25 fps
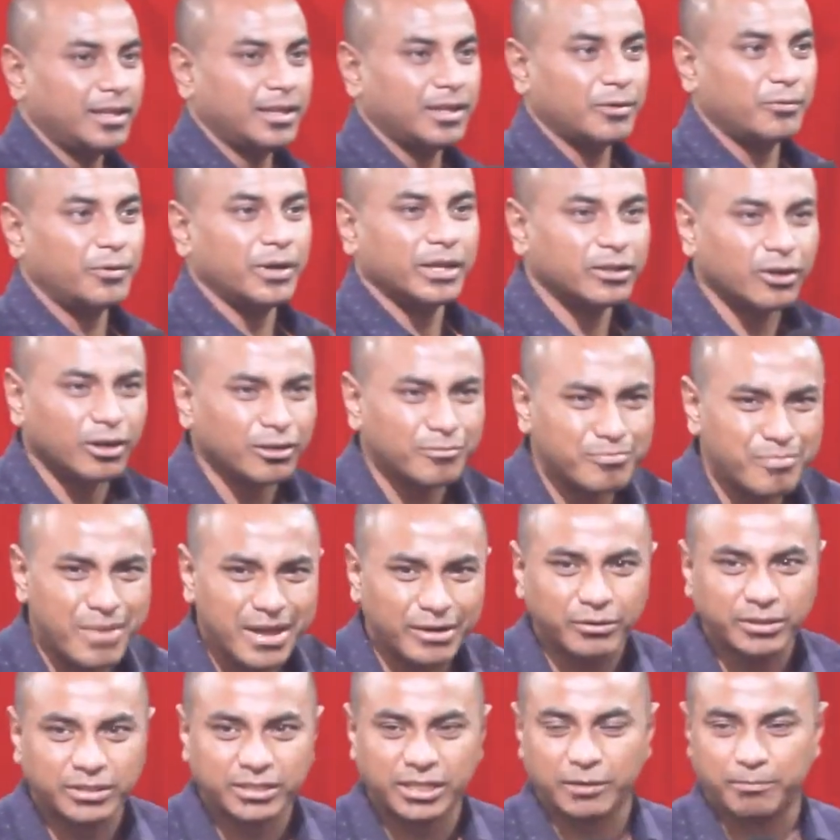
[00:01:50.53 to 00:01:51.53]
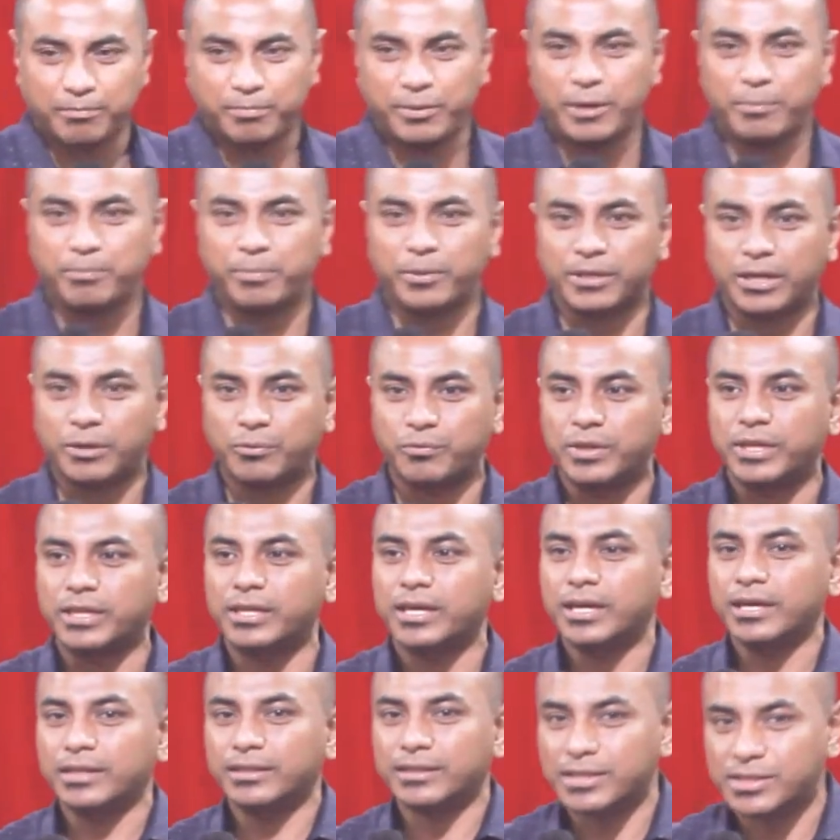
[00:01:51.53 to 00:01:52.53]
We're not merited people that
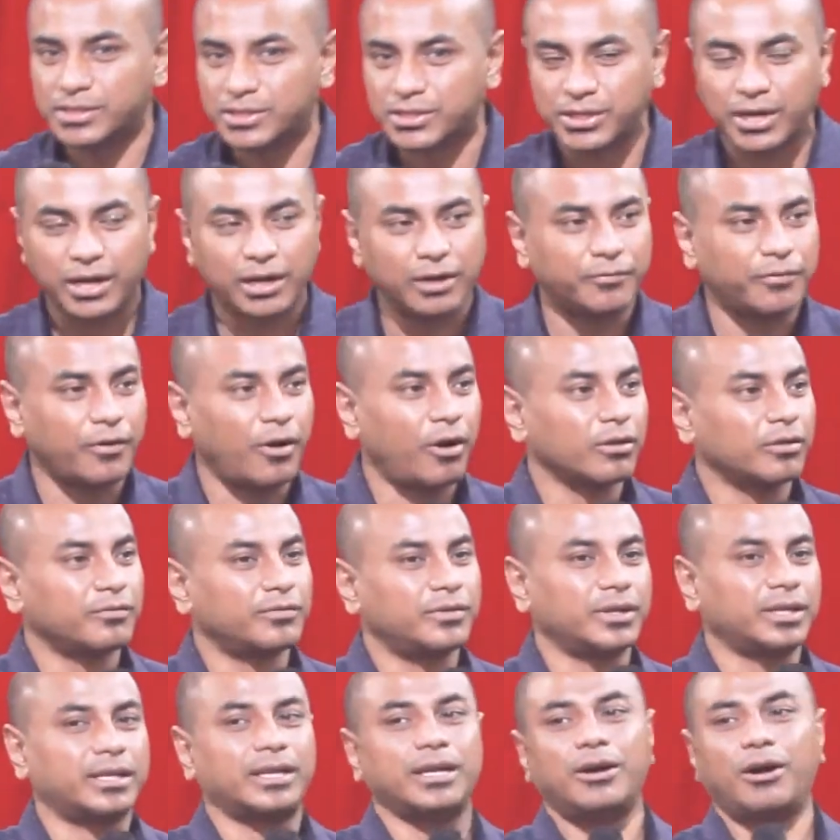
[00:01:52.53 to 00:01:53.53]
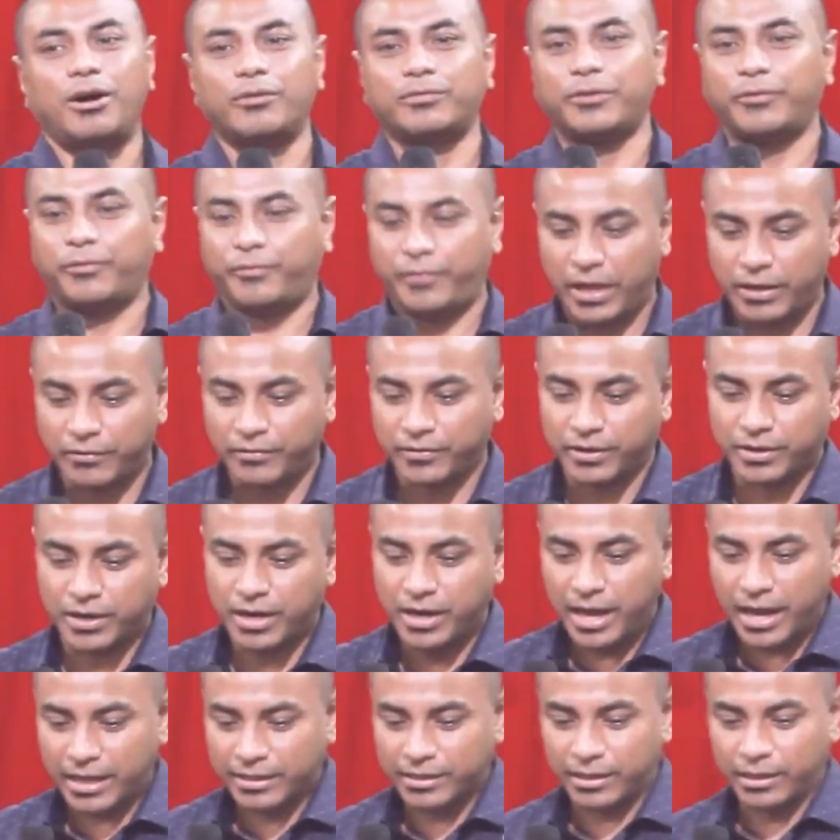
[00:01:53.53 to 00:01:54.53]
we deserve all of the favor
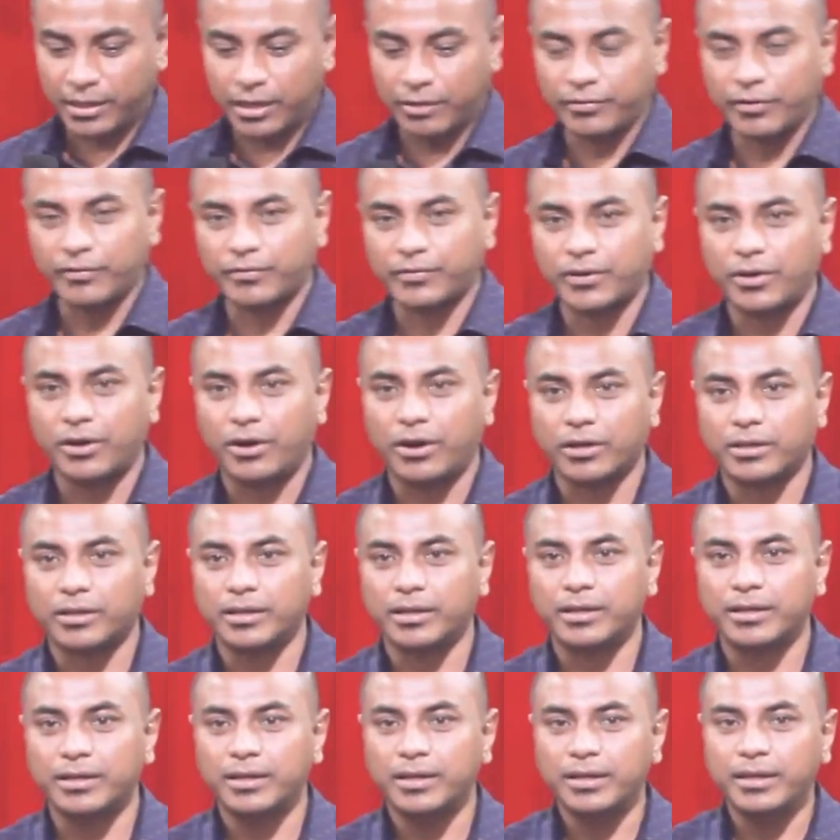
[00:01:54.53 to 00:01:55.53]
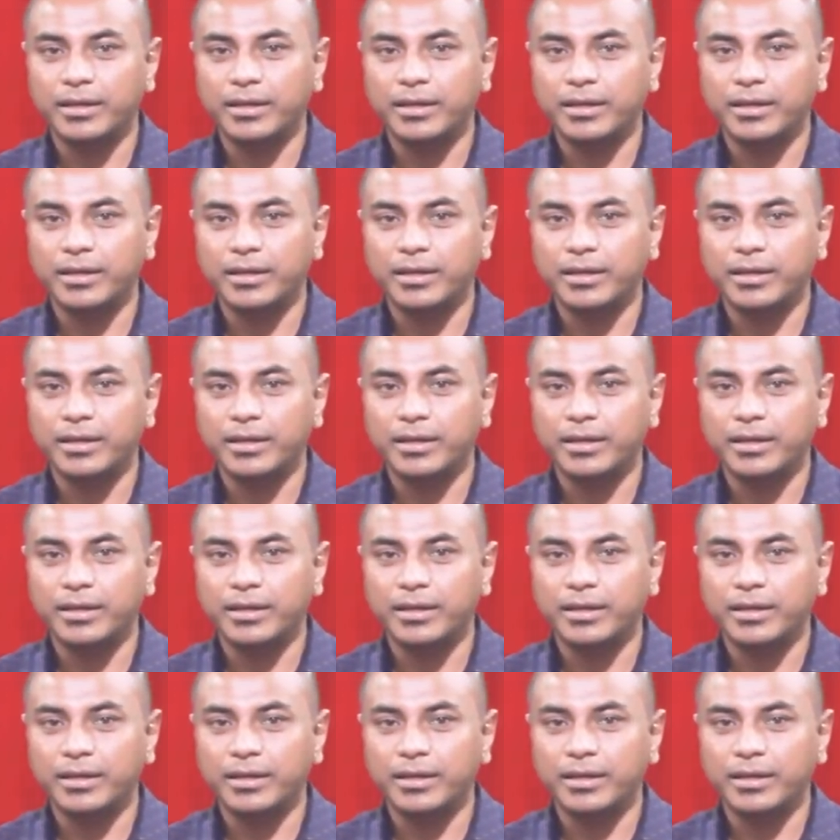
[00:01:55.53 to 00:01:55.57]
and the love of God.